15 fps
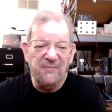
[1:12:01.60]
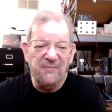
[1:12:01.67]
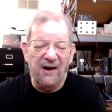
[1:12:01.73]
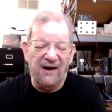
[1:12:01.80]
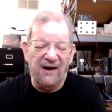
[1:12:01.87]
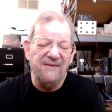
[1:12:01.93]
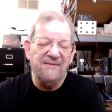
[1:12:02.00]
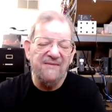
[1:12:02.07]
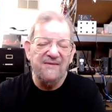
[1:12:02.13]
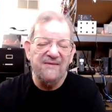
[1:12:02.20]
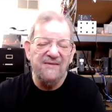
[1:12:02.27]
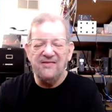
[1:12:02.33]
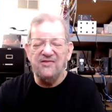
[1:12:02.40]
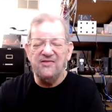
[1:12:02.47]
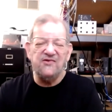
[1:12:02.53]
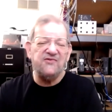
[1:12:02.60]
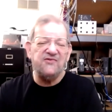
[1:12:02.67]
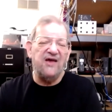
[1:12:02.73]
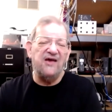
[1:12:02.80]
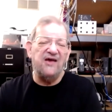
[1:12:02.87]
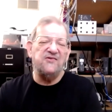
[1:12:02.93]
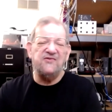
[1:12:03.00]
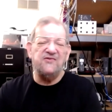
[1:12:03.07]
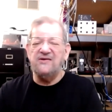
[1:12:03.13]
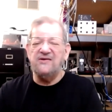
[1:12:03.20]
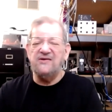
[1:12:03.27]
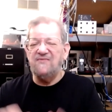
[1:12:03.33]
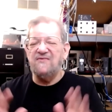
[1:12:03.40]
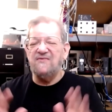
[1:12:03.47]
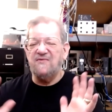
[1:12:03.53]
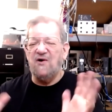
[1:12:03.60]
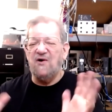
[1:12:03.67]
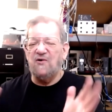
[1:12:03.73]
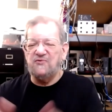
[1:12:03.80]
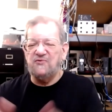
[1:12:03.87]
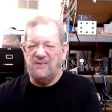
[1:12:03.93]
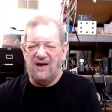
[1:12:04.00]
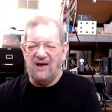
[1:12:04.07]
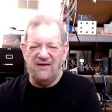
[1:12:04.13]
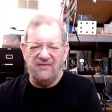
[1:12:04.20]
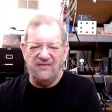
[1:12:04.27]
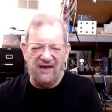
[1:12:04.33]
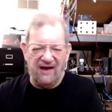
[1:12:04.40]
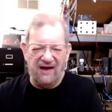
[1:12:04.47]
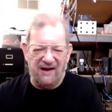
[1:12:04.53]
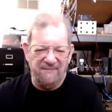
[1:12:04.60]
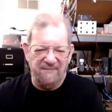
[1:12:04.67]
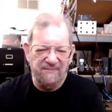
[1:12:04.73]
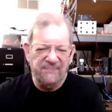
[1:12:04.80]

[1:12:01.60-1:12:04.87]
but in this case, it even goes beyond that.